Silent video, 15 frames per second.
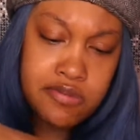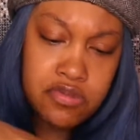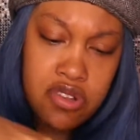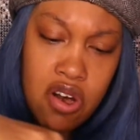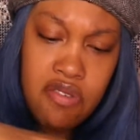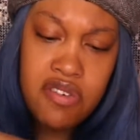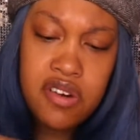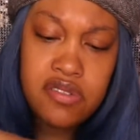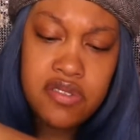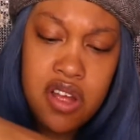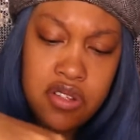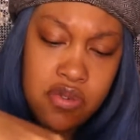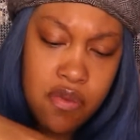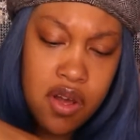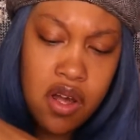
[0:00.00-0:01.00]
I feel
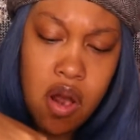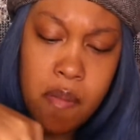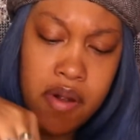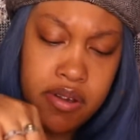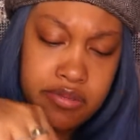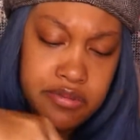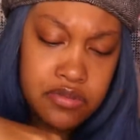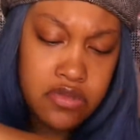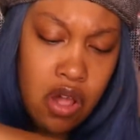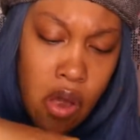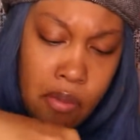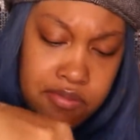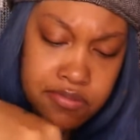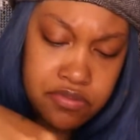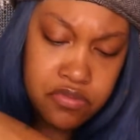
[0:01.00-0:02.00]
another one coming.
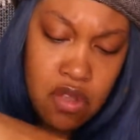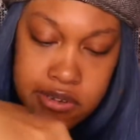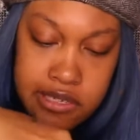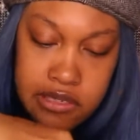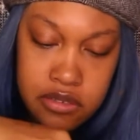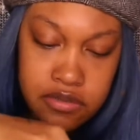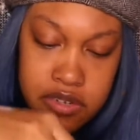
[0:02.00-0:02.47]
I wasn't